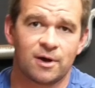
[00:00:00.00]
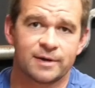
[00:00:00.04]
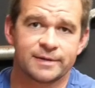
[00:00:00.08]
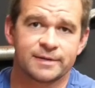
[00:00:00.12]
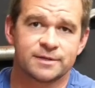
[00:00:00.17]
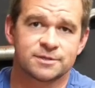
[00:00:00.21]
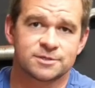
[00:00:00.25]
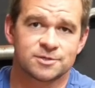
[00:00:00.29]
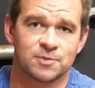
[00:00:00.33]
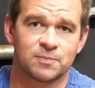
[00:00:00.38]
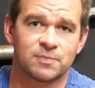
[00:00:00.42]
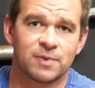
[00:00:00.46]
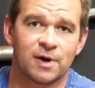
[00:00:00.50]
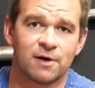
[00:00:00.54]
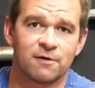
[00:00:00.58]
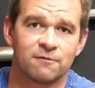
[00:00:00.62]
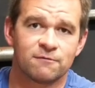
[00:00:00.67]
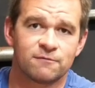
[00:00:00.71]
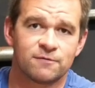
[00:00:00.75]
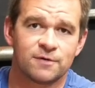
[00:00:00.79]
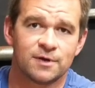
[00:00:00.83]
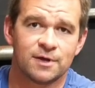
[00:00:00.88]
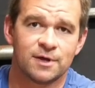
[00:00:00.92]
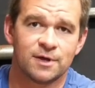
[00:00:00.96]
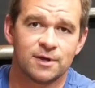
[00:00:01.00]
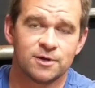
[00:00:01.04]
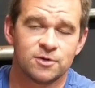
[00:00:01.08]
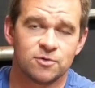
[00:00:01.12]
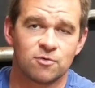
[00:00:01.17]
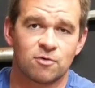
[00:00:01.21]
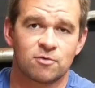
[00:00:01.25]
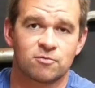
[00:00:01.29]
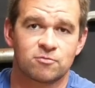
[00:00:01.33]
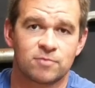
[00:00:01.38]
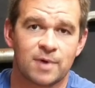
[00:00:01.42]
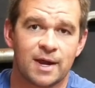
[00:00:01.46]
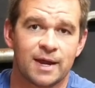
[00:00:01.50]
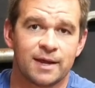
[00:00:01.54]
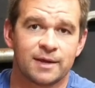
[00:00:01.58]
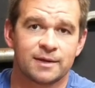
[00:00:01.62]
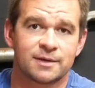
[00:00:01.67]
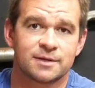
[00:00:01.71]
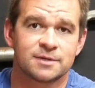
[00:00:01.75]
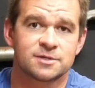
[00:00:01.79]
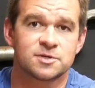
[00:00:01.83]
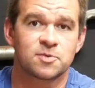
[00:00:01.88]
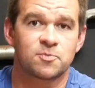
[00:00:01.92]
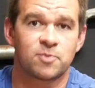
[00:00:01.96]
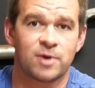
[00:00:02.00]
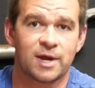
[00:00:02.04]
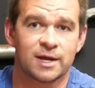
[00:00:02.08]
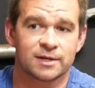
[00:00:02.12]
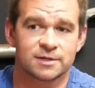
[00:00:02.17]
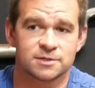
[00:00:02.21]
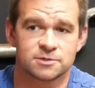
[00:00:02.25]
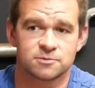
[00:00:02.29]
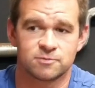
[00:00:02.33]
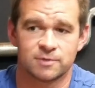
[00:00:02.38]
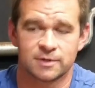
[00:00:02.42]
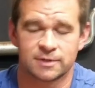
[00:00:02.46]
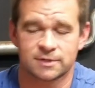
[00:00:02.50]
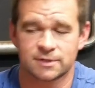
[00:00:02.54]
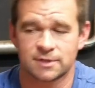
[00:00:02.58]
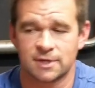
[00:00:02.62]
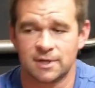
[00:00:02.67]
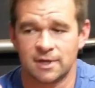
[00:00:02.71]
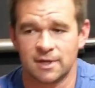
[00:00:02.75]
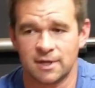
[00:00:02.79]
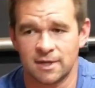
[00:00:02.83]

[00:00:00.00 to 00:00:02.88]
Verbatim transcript: audience above your rank to practice with.